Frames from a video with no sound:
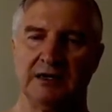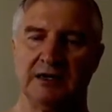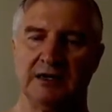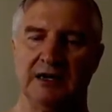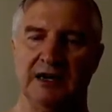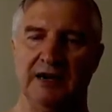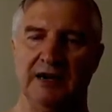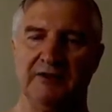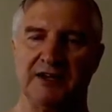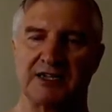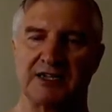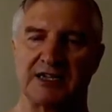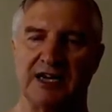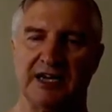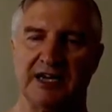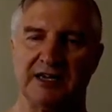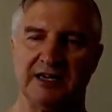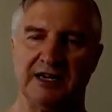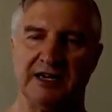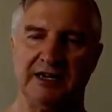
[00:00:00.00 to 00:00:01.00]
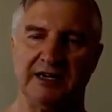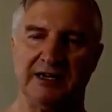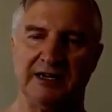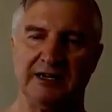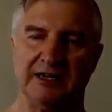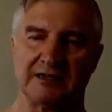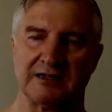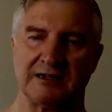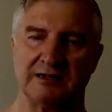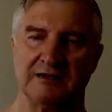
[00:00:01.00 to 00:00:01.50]
and this other
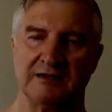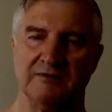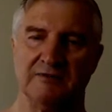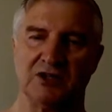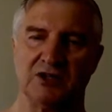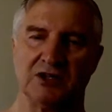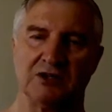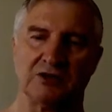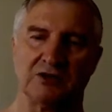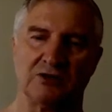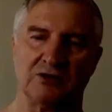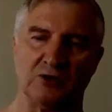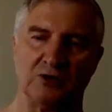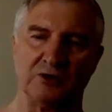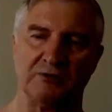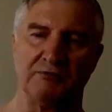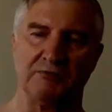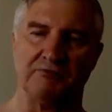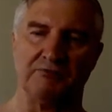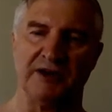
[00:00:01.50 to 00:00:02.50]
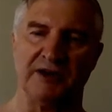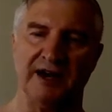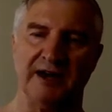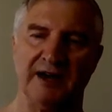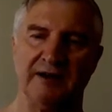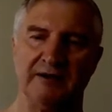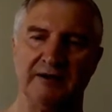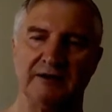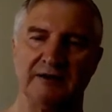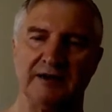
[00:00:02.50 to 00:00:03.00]
idiot, Gordon
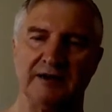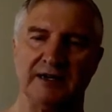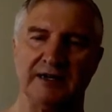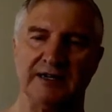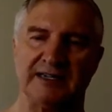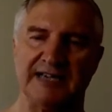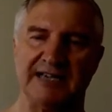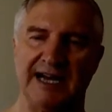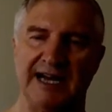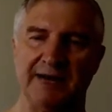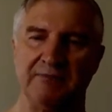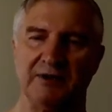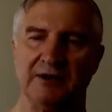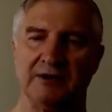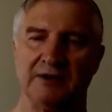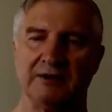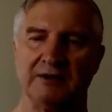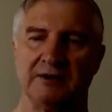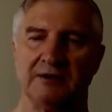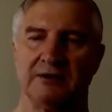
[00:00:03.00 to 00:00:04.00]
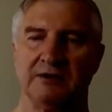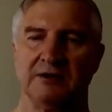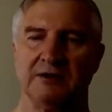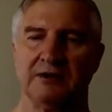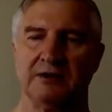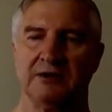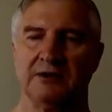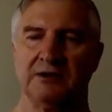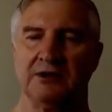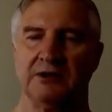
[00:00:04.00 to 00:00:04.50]
Brown and Cameron,
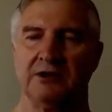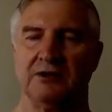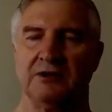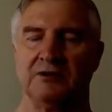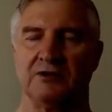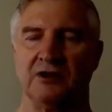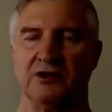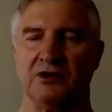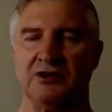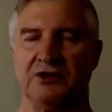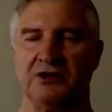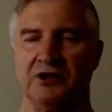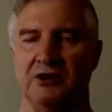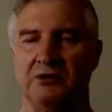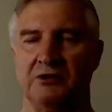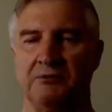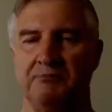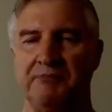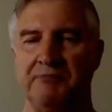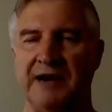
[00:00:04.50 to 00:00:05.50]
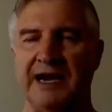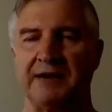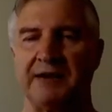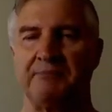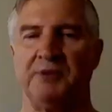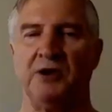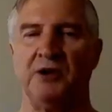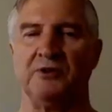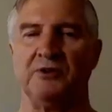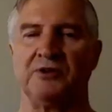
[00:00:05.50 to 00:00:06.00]
who have got no
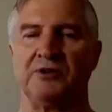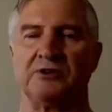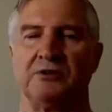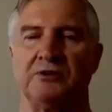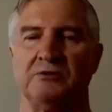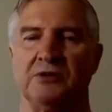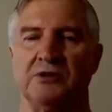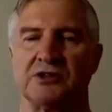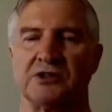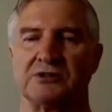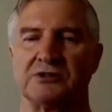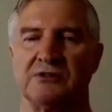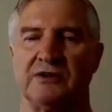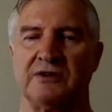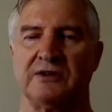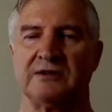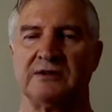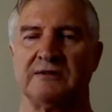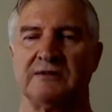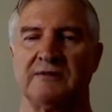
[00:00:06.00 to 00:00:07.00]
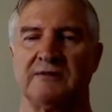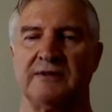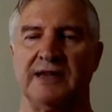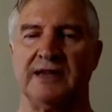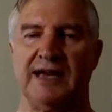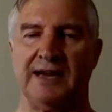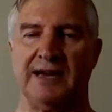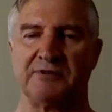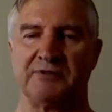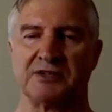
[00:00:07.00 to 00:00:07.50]
backbone to them whatsoever.
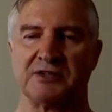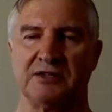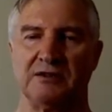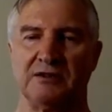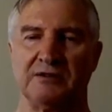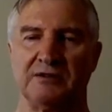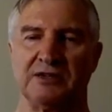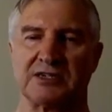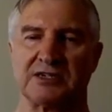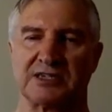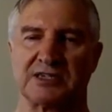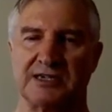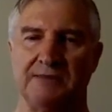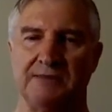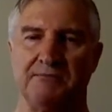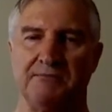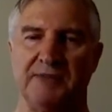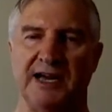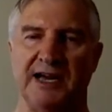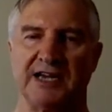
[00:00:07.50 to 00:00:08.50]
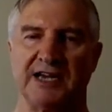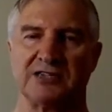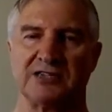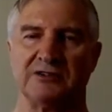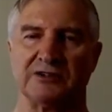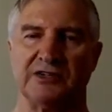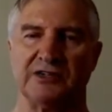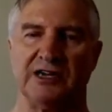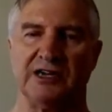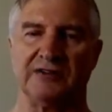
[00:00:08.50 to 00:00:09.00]
Absolutely scumbags
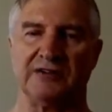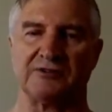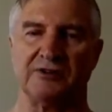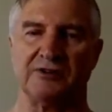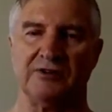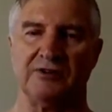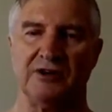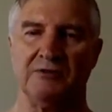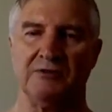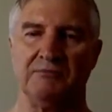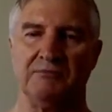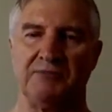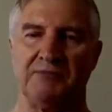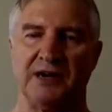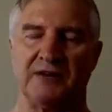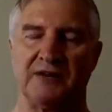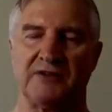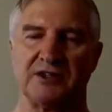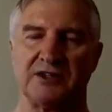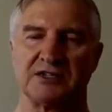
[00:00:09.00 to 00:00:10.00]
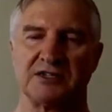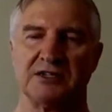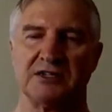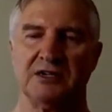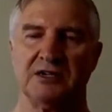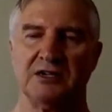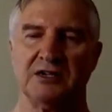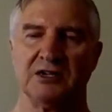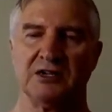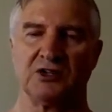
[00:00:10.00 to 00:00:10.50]
looking after their own benefits.
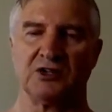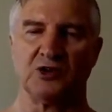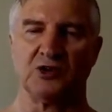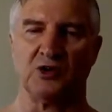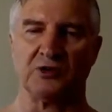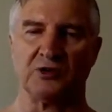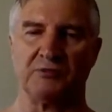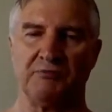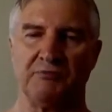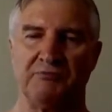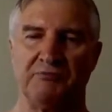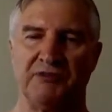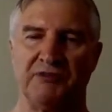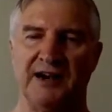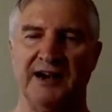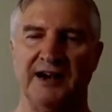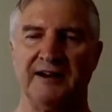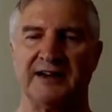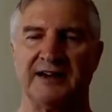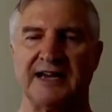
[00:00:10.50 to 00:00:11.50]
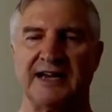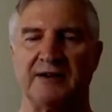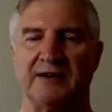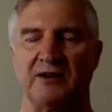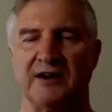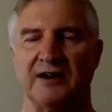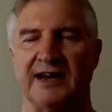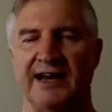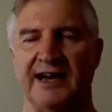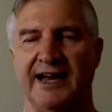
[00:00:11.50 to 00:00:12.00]
Gordon Brown kept on
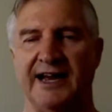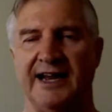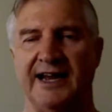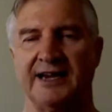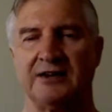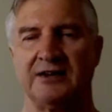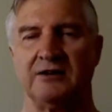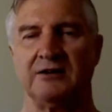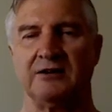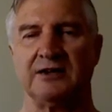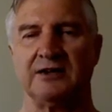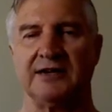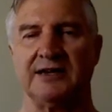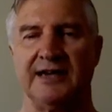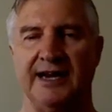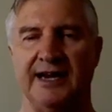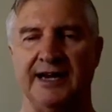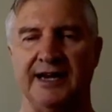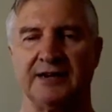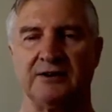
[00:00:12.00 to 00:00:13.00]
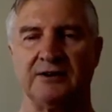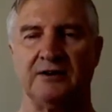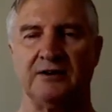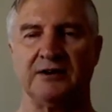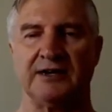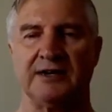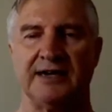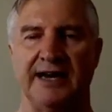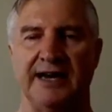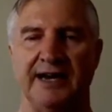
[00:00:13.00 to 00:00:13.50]
hanging on and hanging on
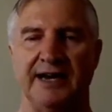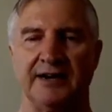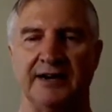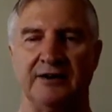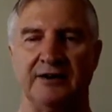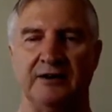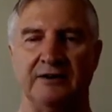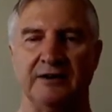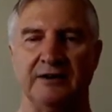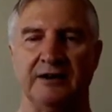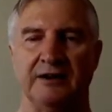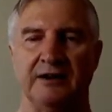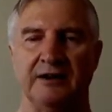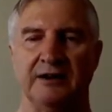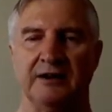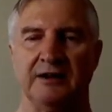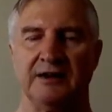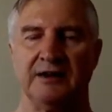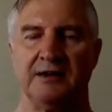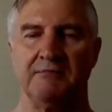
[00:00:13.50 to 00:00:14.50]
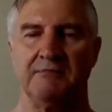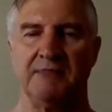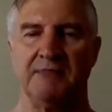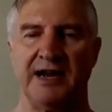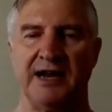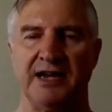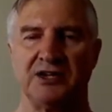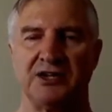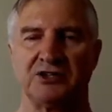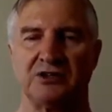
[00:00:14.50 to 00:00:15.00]
and hanging on. The
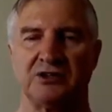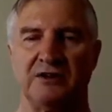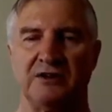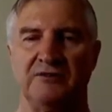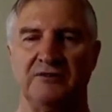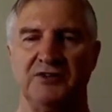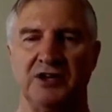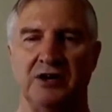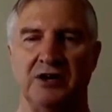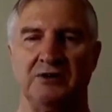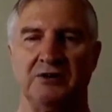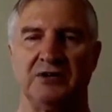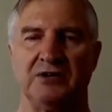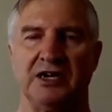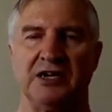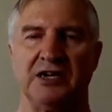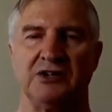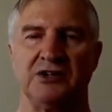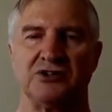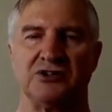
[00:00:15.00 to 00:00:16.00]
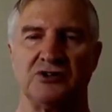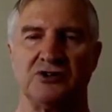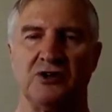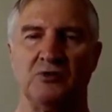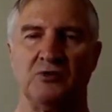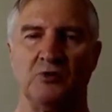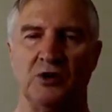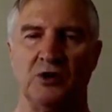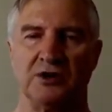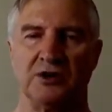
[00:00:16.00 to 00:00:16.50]
man should have known that he's not
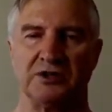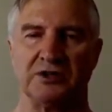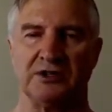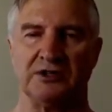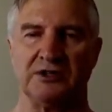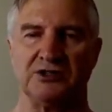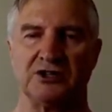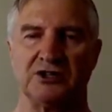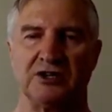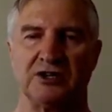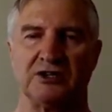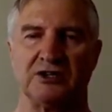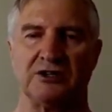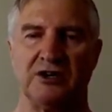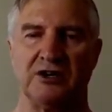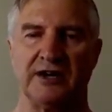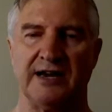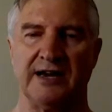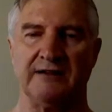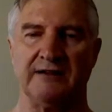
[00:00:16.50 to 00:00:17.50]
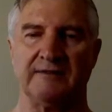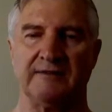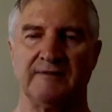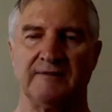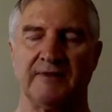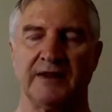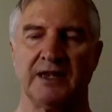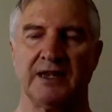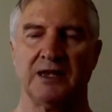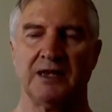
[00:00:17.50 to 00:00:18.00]
wanted and should have got out.
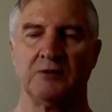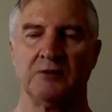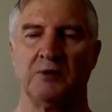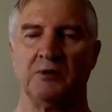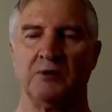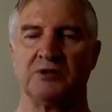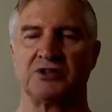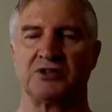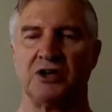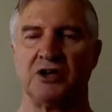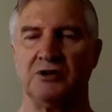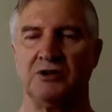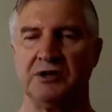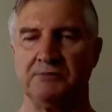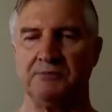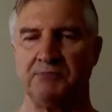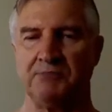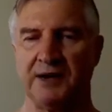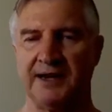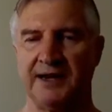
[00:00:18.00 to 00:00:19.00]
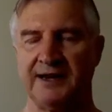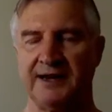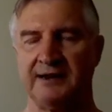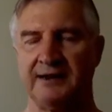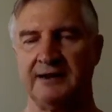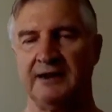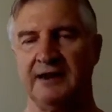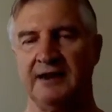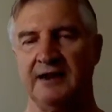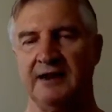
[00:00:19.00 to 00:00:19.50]
But with Tony Blair,
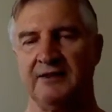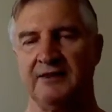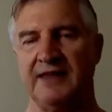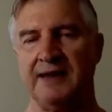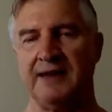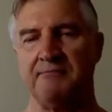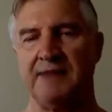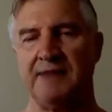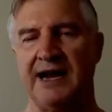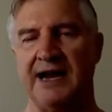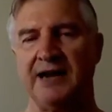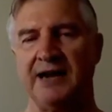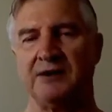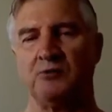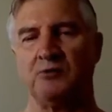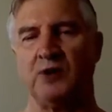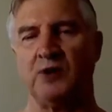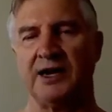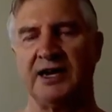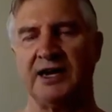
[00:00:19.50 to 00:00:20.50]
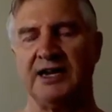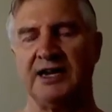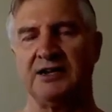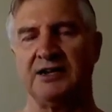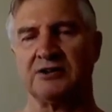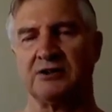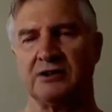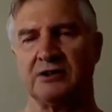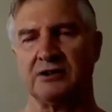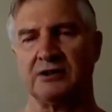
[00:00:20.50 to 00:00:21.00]
that man went
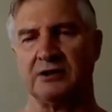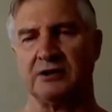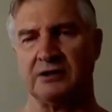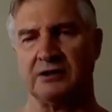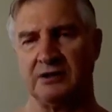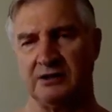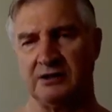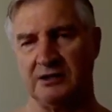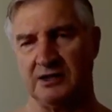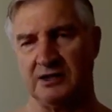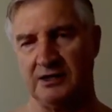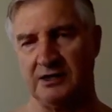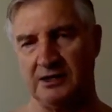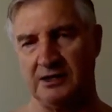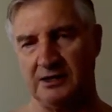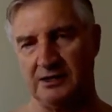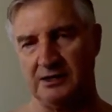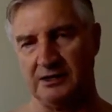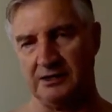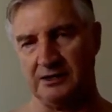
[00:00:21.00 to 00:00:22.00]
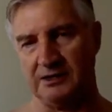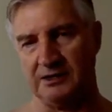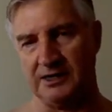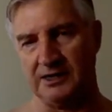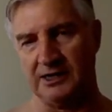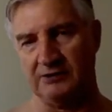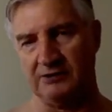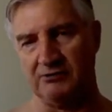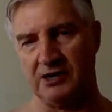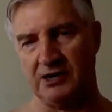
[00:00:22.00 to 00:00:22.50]
into the
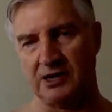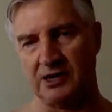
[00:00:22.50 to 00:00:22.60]
Iraq